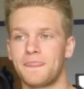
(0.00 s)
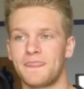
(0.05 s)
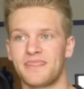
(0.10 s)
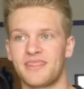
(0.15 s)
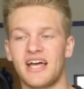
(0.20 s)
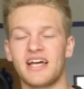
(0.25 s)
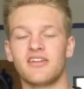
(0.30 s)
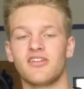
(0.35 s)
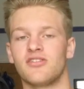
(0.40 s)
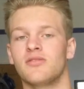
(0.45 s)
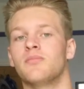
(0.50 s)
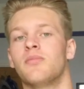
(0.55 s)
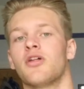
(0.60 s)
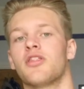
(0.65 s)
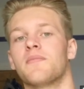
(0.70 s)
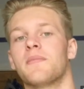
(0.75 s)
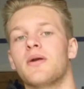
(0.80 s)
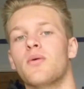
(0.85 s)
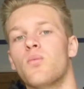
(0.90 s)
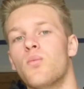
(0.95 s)
That doesn't bother
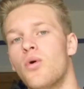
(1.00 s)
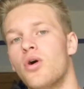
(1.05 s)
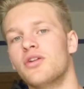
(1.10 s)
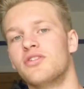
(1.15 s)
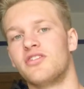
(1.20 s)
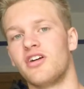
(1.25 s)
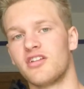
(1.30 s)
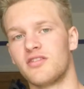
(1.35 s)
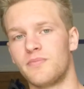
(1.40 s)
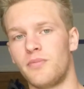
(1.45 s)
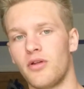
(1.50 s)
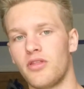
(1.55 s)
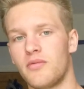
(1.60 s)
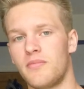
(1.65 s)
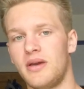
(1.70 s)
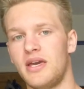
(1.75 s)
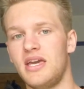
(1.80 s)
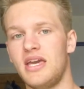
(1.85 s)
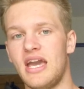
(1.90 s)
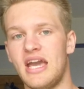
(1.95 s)
me. What does bother
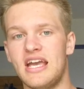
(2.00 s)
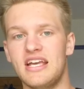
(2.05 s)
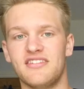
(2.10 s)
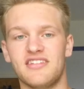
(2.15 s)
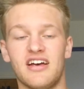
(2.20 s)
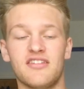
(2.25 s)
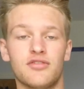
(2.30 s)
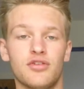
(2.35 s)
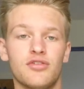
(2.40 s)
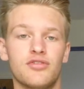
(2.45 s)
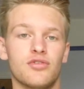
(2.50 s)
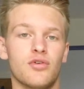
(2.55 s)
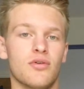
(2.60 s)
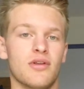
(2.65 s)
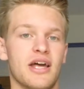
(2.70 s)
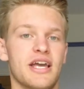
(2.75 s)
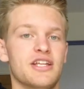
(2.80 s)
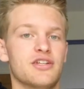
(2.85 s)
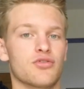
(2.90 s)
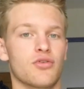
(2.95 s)
me is, as you saw
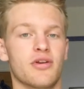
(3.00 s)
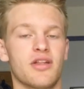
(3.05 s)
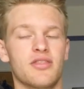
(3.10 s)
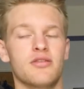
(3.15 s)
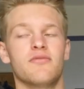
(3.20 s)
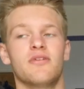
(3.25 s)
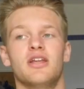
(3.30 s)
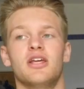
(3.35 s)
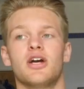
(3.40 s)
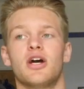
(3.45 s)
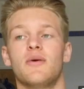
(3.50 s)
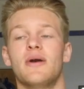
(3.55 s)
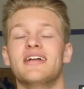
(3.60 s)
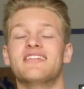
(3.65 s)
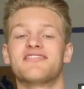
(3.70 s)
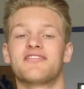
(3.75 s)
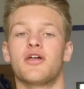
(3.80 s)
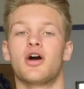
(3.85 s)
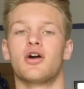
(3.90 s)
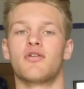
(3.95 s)
later on in the video,
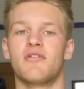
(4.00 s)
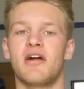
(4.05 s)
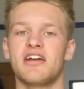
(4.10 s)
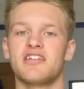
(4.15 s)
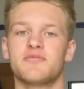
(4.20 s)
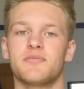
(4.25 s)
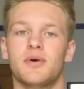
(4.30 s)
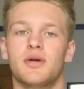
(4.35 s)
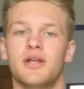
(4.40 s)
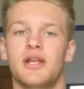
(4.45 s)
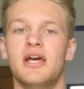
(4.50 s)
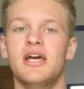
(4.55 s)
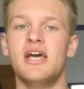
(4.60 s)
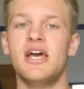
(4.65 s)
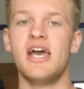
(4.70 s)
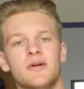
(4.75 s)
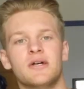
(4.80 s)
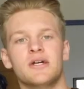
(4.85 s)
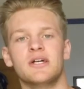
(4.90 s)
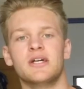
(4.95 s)
it's the harassment.
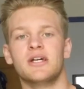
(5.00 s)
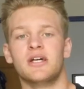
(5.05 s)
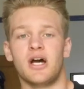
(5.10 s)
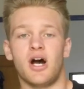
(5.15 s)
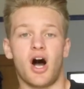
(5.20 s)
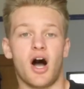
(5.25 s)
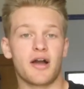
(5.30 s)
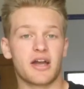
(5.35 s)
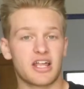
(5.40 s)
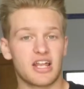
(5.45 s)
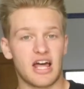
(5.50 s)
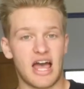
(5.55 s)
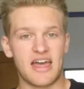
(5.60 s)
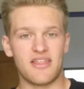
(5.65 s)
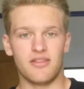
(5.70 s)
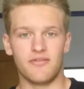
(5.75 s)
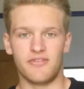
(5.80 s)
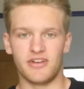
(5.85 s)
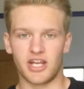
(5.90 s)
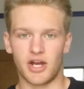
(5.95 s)
I'm going to end
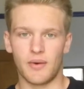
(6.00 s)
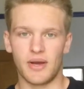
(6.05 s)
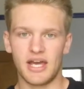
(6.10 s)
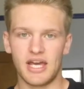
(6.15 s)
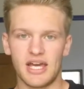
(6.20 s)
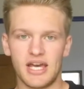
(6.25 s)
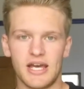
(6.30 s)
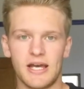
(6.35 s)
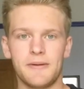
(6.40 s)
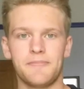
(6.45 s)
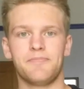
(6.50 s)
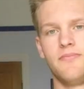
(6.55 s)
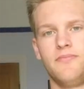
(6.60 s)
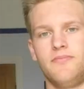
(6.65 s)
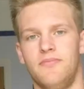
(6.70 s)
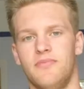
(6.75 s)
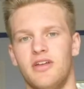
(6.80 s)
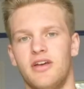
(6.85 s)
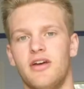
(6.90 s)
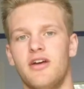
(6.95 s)
the video here.
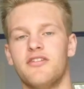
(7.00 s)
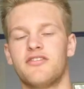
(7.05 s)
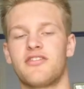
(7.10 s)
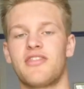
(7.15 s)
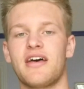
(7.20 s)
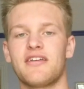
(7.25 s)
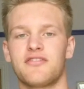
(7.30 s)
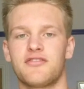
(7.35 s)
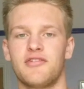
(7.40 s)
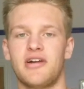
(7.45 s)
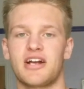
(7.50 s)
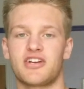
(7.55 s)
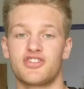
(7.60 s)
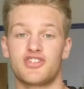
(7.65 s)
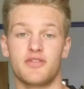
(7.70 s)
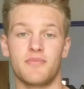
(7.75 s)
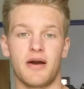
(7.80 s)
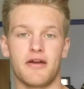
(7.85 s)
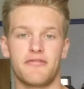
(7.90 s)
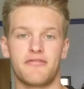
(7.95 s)
So that's the reaction
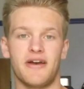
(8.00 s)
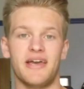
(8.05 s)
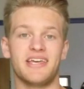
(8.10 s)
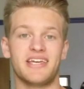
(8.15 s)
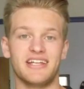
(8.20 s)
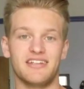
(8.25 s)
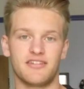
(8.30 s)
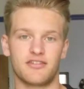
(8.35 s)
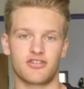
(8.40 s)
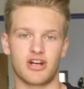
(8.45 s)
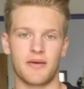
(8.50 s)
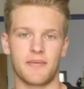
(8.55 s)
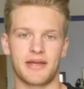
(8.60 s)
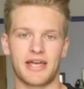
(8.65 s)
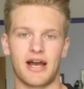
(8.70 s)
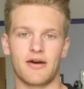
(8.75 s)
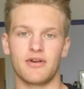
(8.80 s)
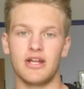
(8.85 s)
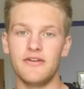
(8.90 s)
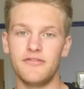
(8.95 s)
to my fake Instagram
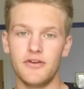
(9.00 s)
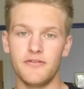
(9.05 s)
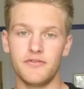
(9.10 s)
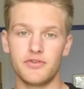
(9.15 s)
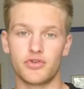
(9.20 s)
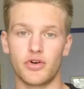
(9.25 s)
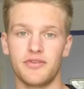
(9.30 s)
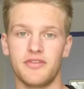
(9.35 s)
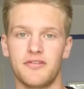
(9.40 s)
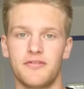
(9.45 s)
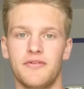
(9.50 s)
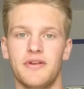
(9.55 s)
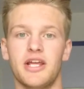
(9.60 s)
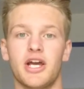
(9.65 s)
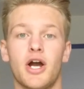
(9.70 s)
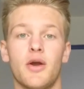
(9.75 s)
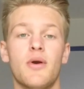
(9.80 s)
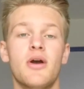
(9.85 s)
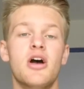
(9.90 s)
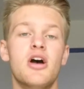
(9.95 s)
account. If you've enjoyed this
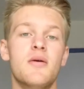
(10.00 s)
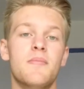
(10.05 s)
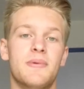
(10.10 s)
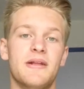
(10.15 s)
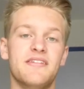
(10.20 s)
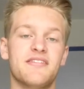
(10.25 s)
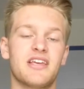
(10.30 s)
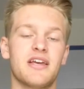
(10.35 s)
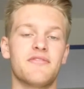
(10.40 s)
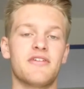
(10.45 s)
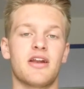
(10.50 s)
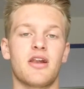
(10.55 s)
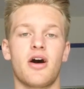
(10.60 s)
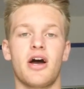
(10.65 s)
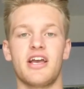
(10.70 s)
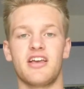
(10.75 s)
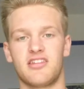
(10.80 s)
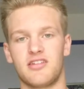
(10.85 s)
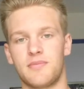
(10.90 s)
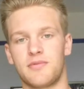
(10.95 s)
video, please give it a
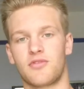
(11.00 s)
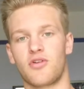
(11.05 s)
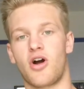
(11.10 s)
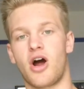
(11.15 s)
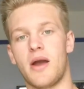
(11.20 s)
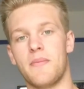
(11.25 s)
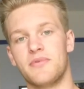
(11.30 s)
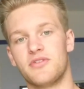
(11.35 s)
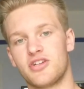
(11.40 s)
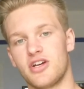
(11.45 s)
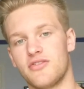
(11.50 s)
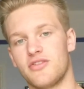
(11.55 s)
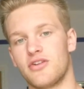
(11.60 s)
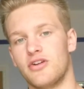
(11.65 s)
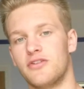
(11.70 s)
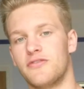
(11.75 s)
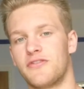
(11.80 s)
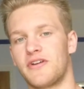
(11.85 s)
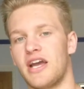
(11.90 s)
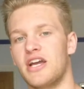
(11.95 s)
like, subscribe, turn the
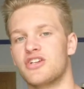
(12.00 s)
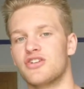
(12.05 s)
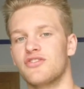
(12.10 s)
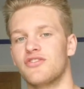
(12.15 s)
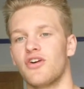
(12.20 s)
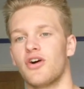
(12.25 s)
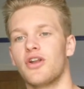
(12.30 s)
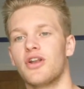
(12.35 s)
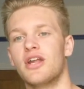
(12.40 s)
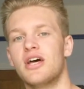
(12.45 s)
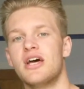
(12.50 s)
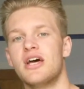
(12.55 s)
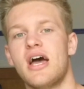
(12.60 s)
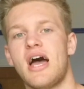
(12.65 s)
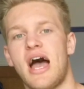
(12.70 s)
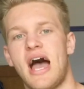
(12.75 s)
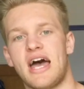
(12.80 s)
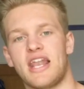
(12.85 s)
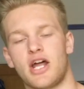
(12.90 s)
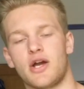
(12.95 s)
notifications on,
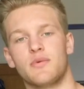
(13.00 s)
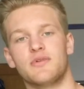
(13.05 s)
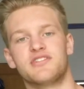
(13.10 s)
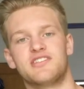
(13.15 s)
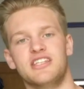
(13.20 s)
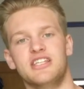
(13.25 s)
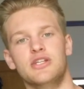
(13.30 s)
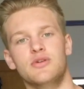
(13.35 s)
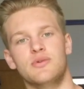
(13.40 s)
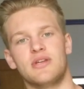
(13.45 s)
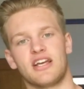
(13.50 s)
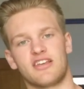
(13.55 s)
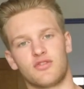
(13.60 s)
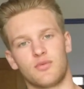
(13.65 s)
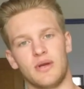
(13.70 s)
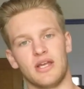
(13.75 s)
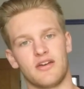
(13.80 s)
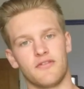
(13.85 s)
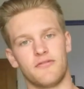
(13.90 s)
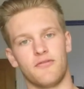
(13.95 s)
and I will see you next
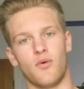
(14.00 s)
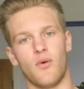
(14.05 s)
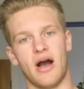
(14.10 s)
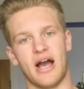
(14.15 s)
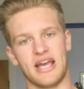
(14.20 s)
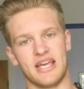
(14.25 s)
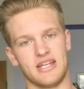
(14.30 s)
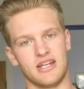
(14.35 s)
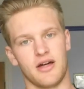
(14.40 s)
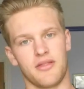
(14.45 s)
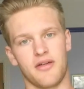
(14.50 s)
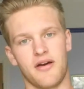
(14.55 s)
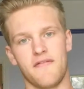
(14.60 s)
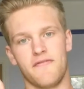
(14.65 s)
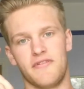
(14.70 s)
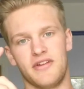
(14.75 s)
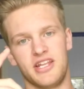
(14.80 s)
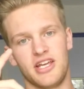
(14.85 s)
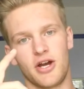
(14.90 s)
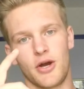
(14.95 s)
week for another
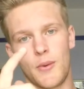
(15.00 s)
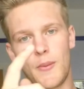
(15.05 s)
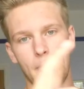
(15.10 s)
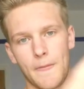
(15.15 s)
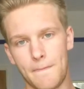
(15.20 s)
video.